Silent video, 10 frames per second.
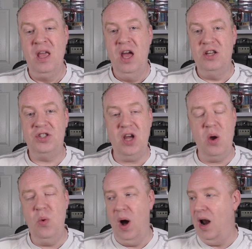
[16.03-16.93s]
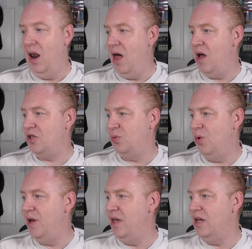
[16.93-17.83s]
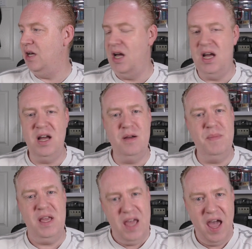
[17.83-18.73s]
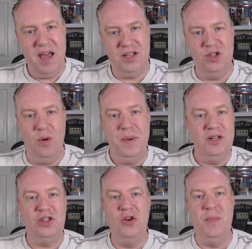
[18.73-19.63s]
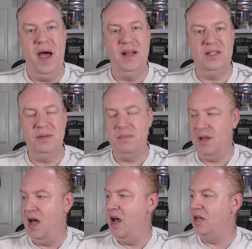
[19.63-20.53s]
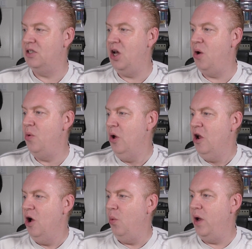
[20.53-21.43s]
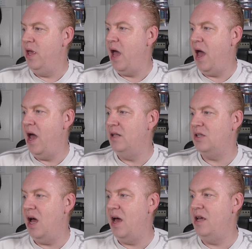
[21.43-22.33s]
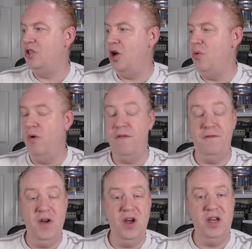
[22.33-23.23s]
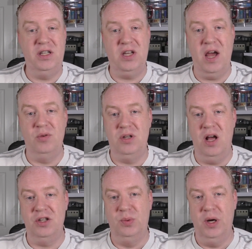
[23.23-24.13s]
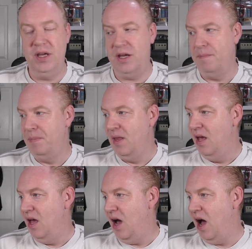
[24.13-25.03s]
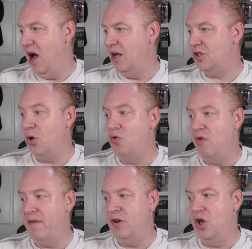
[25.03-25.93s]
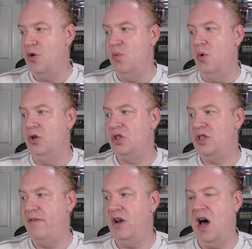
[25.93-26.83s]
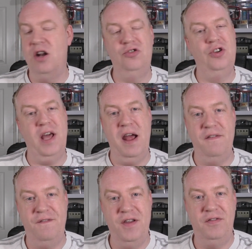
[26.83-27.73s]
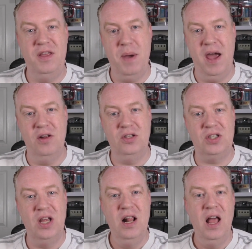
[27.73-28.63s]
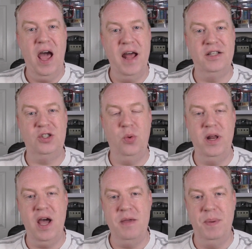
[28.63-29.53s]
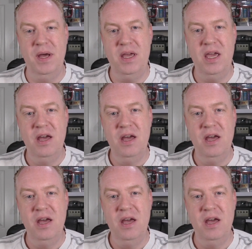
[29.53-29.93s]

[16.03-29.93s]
So last week, it's not been too bad. So we had a total of 30 sales last week. Total revenue was £750 and 28p,